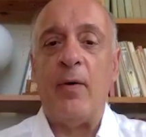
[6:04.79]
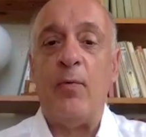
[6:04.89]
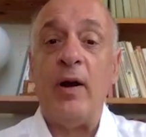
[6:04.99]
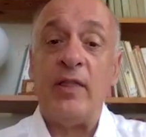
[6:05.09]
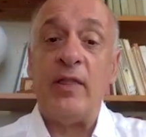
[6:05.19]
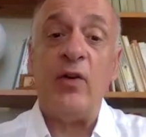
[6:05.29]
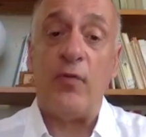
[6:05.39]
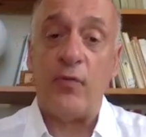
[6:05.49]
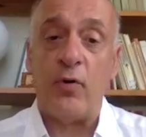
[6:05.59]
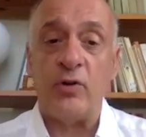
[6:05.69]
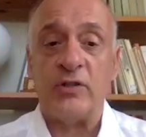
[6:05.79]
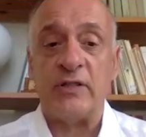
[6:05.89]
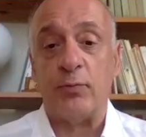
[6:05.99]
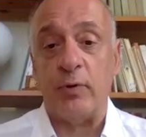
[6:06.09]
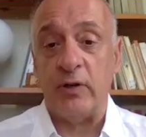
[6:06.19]
One thing, of course,
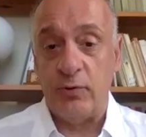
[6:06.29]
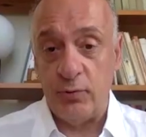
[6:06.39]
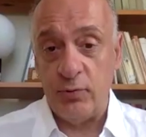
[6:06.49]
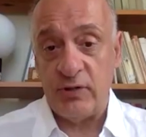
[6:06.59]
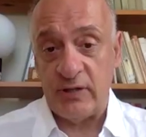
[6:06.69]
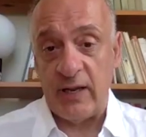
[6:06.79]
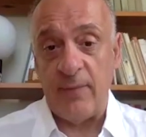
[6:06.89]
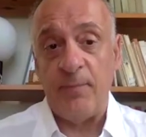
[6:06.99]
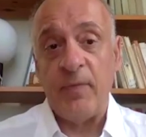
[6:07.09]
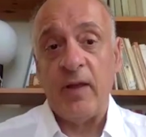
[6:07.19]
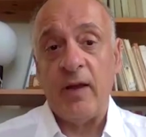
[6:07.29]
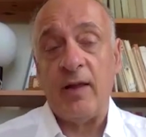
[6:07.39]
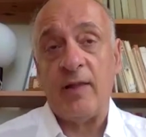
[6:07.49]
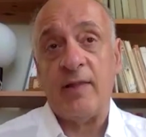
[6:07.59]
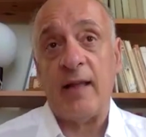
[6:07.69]
that we do see
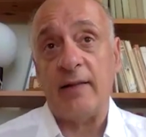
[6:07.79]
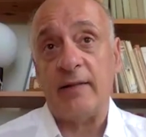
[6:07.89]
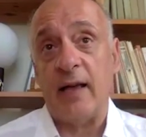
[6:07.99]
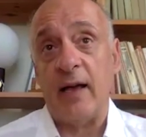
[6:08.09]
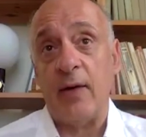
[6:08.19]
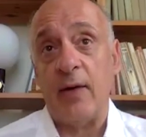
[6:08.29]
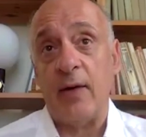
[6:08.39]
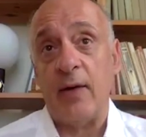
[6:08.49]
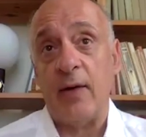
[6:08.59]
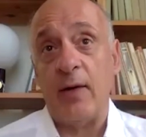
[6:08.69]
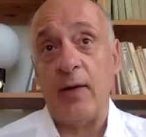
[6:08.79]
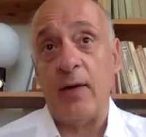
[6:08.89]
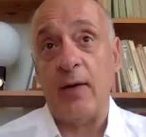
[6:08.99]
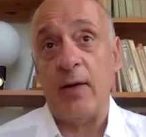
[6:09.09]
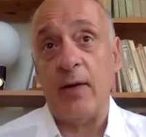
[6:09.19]
is that we need
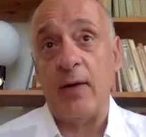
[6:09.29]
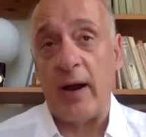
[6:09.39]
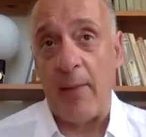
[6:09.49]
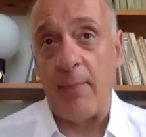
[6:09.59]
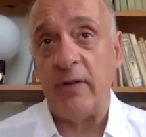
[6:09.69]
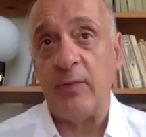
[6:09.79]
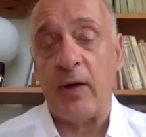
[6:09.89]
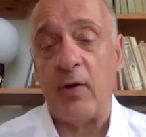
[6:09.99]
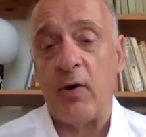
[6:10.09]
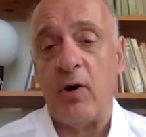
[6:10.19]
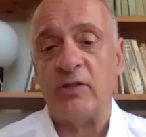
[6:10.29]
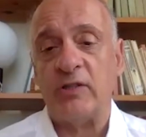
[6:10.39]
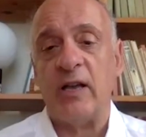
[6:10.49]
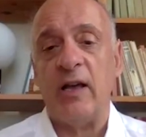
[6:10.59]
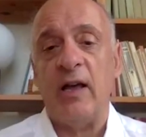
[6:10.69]
to know what happened,
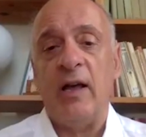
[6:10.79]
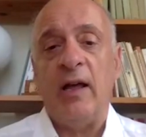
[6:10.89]
because